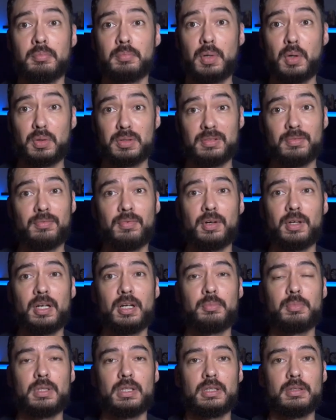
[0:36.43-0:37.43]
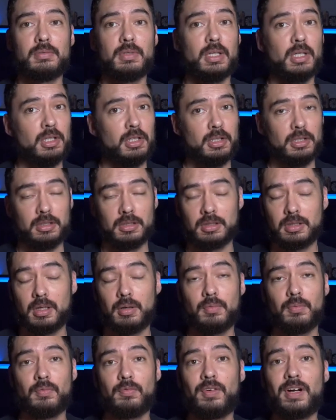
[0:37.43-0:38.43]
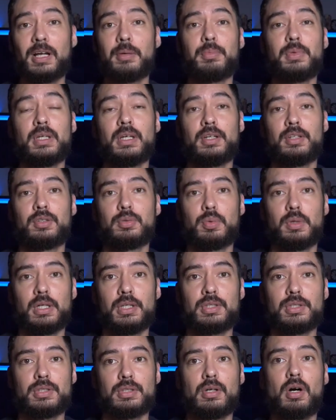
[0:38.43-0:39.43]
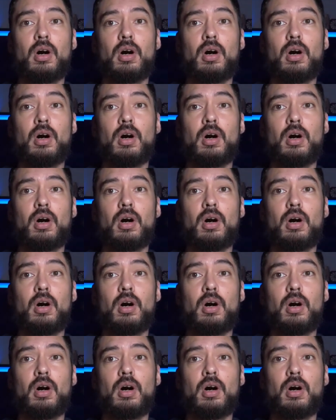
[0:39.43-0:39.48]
poke some fun at me, come find me on Twitch.